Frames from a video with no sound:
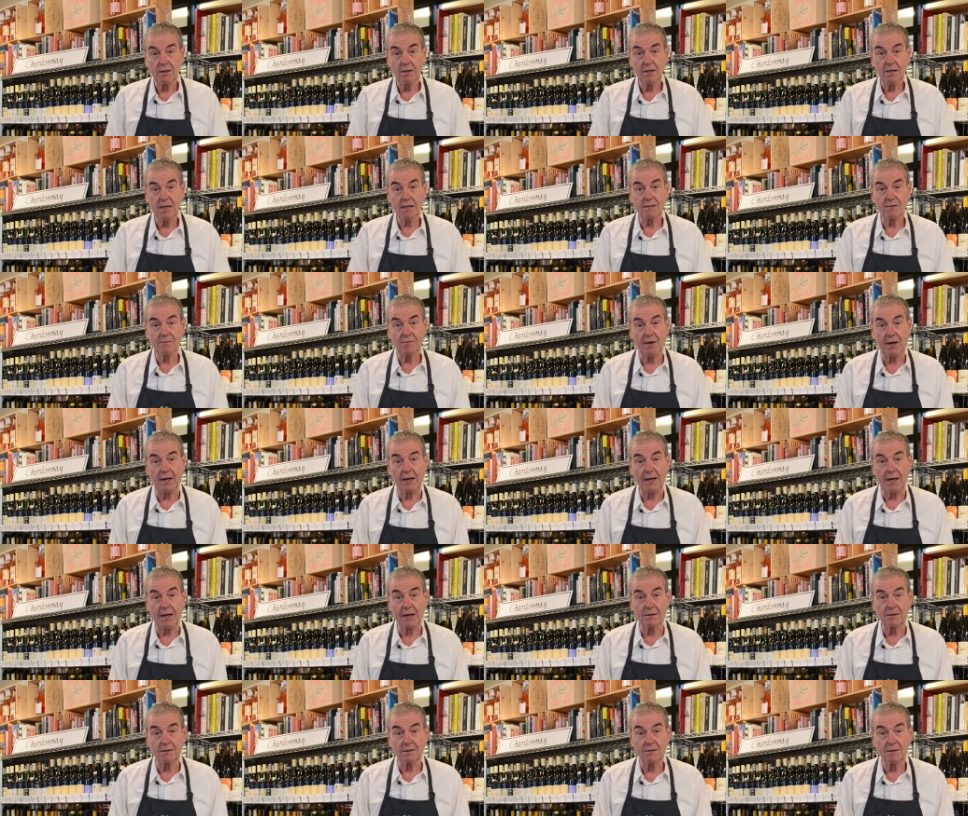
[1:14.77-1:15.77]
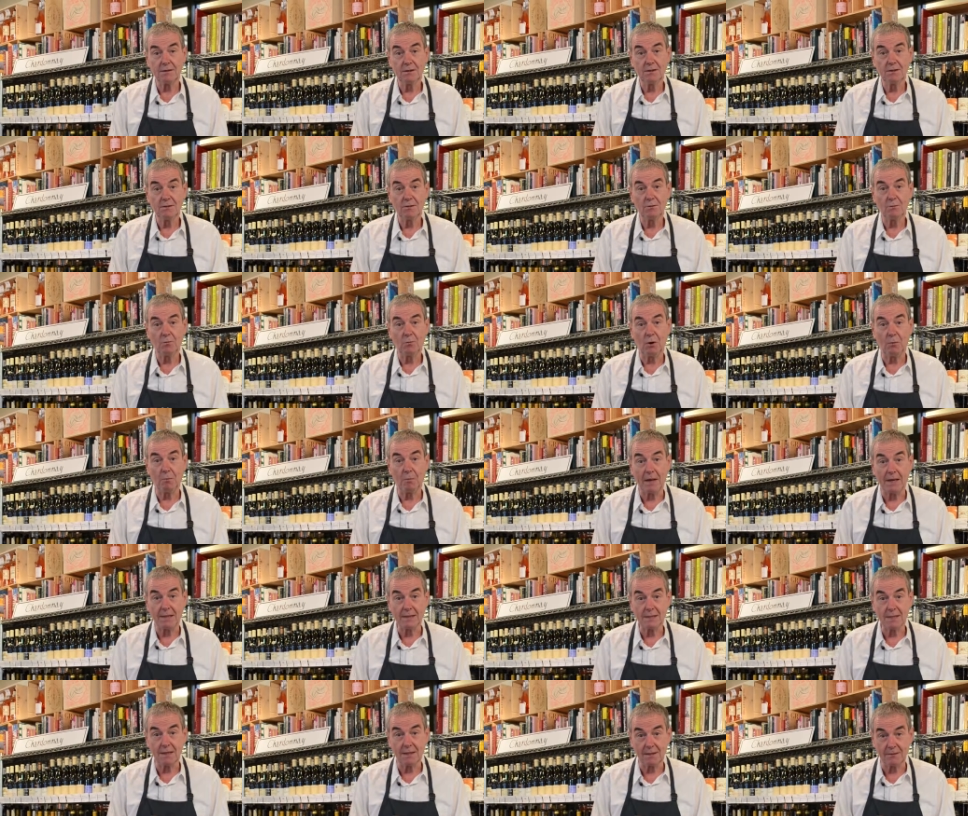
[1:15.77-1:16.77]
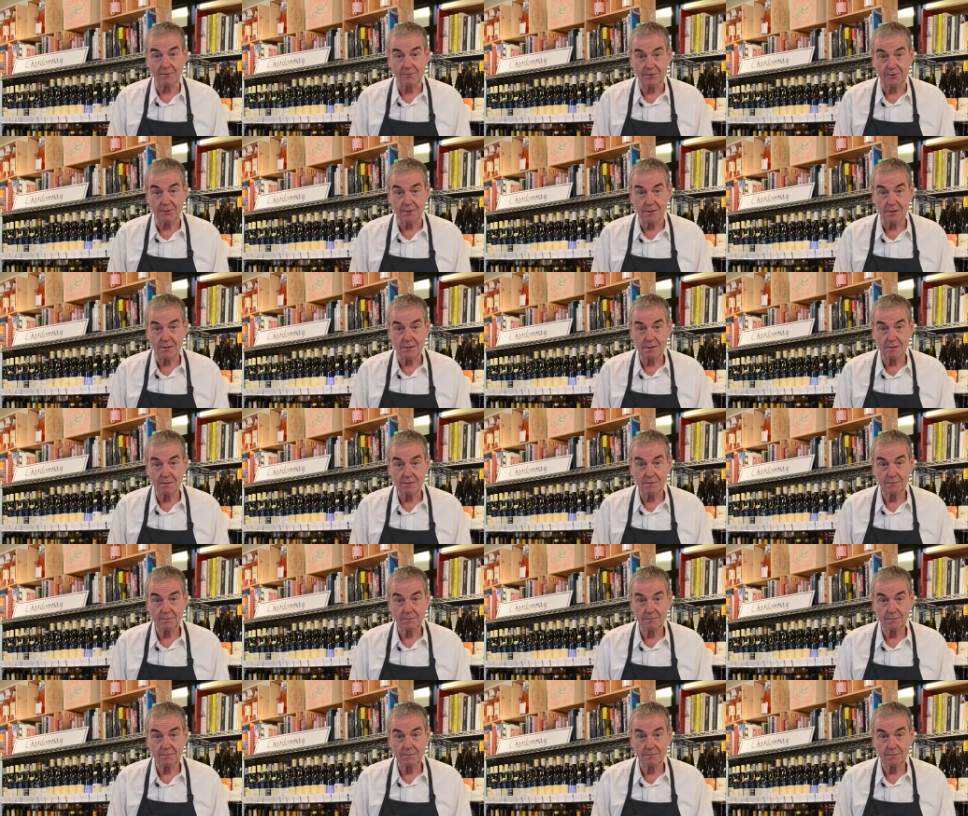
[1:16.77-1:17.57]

Let's find out what makes the difference.